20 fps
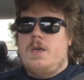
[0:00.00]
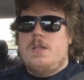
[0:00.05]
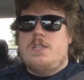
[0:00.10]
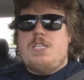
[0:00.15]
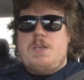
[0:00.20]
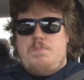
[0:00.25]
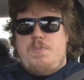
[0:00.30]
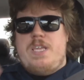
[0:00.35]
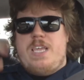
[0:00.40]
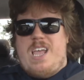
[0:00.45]

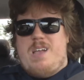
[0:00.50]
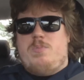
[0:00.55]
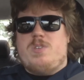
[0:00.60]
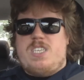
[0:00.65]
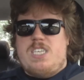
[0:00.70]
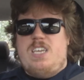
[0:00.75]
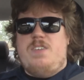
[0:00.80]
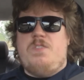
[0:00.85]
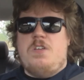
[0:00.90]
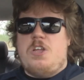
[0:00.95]
to be able
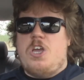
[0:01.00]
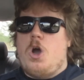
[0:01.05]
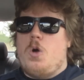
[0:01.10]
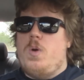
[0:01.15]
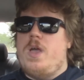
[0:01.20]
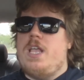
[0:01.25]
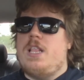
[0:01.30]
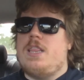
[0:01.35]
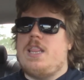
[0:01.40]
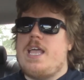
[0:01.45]
to even
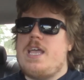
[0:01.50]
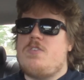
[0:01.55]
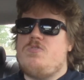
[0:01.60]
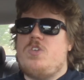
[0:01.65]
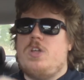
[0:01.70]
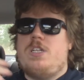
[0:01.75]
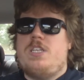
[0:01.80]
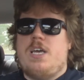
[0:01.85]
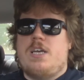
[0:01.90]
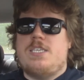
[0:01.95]
go in, like
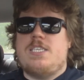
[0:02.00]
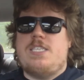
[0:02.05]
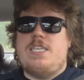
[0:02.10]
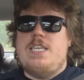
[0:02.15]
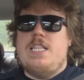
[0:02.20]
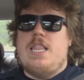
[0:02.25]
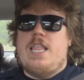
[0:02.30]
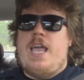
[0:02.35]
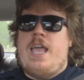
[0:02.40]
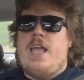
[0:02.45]
the
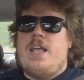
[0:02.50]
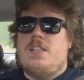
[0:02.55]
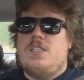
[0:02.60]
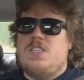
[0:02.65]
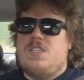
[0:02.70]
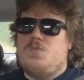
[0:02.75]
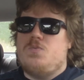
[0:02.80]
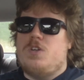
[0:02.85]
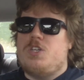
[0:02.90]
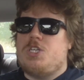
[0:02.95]
Dusty
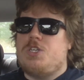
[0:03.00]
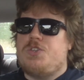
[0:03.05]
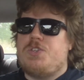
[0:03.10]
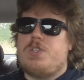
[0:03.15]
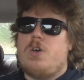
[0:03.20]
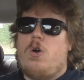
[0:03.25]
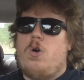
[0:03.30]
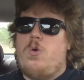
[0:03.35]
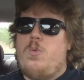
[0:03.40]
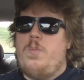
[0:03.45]
Lands, which is
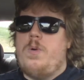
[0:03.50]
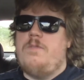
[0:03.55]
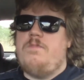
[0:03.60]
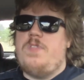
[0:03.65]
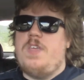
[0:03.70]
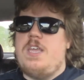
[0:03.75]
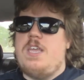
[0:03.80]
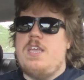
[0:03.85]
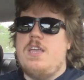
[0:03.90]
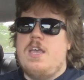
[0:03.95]
the home
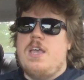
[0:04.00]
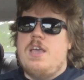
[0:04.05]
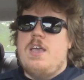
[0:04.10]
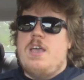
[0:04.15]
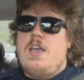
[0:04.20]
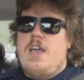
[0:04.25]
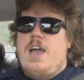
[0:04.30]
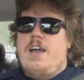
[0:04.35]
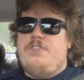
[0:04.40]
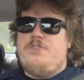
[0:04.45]
of the
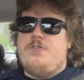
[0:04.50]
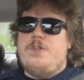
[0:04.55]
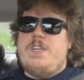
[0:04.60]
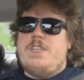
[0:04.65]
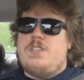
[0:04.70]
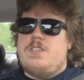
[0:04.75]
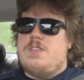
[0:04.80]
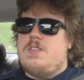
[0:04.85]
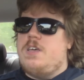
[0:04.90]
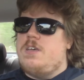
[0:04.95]

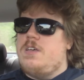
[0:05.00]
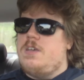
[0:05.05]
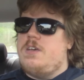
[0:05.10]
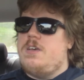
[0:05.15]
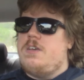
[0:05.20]
Efreet, the